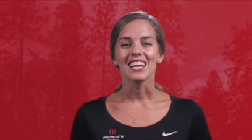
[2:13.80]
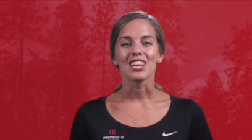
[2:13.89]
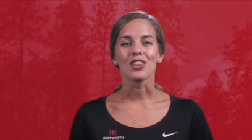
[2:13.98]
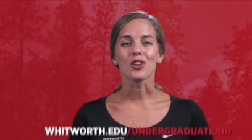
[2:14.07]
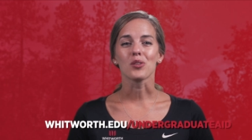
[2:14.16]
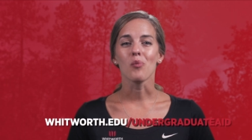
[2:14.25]

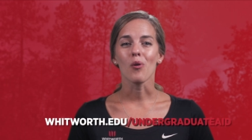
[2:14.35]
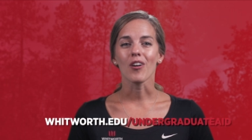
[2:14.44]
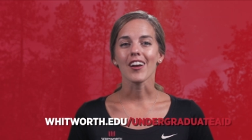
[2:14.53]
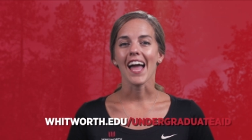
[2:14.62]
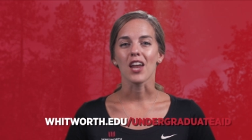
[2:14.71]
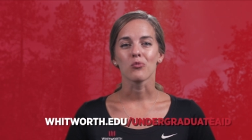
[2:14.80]
Learn
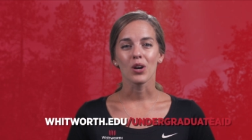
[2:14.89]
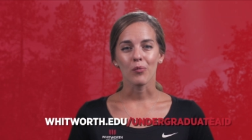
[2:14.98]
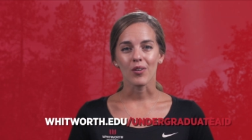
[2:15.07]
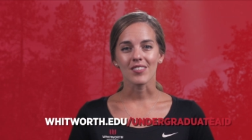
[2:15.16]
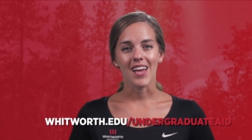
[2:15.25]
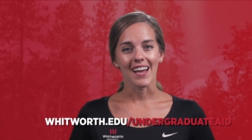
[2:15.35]
more at
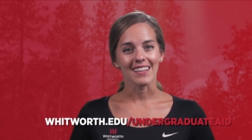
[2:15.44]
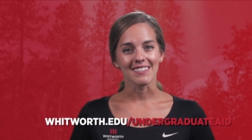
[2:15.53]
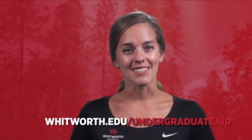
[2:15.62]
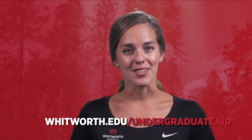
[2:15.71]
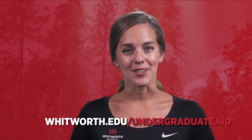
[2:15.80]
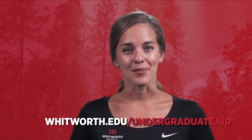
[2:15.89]

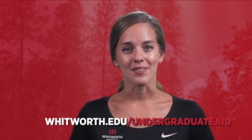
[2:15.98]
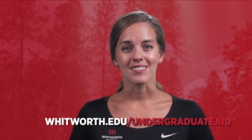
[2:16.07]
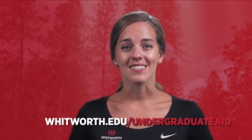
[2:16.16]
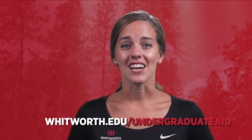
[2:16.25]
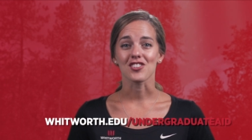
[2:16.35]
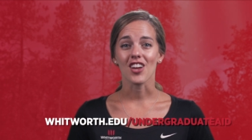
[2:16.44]

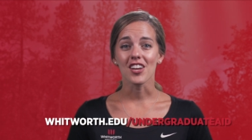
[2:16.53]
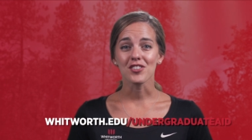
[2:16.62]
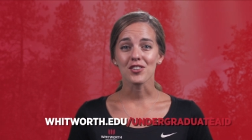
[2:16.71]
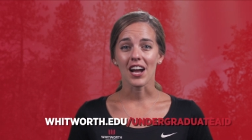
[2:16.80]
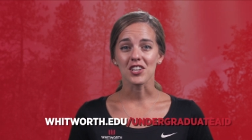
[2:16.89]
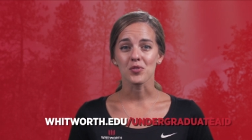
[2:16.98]

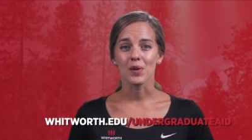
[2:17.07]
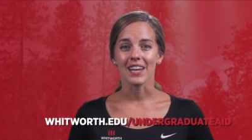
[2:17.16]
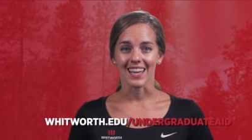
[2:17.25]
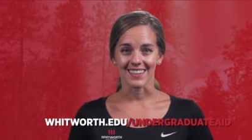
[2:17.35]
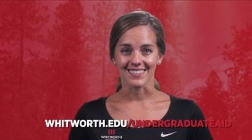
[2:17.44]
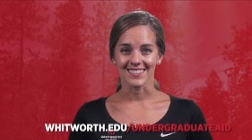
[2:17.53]
whitworth.edu/undergraduate
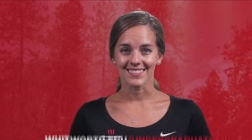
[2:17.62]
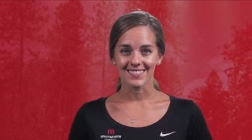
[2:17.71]
aid.